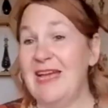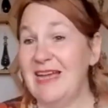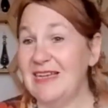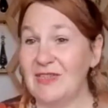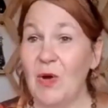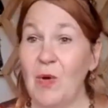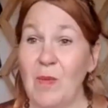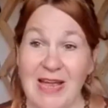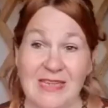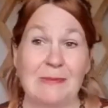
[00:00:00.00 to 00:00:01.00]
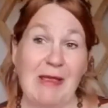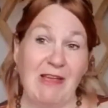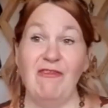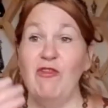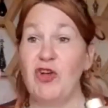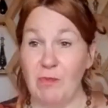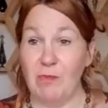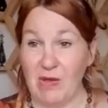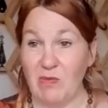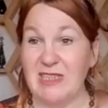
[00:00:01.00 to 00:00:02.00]
bees always speak for
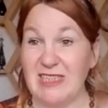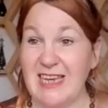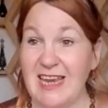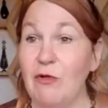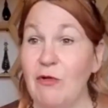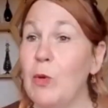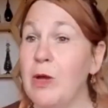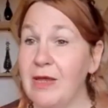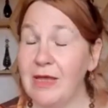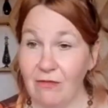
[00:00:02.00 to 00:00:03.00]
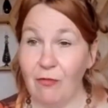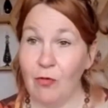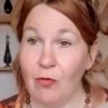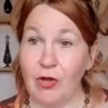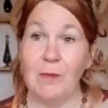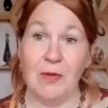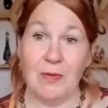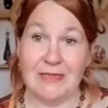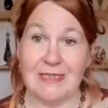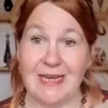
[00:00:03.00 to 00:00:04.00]
community, for working for
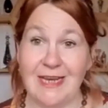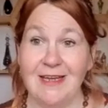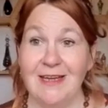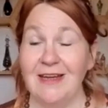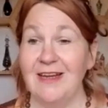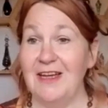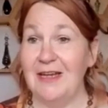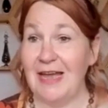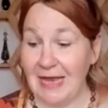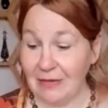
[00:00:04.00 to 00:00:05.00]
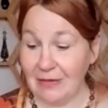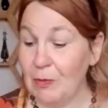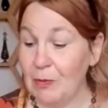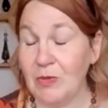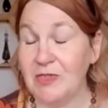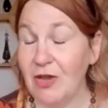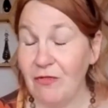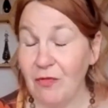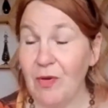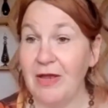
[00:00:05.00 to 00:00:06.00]
community, but also
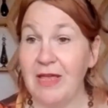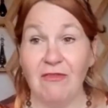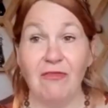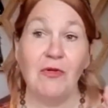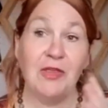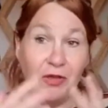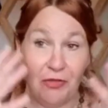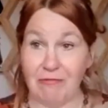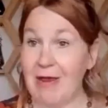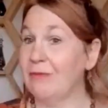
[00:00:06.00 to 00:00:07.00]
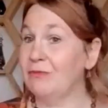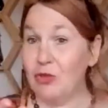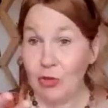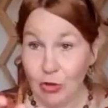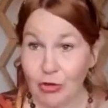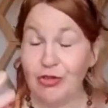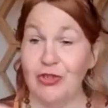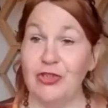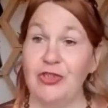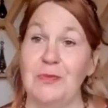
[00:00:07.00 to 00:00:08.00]
for working for the other realms, just
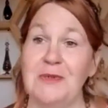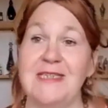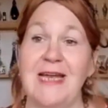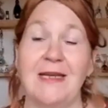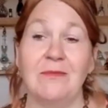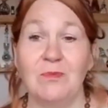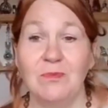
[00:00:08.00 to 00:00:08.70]
as you were saying.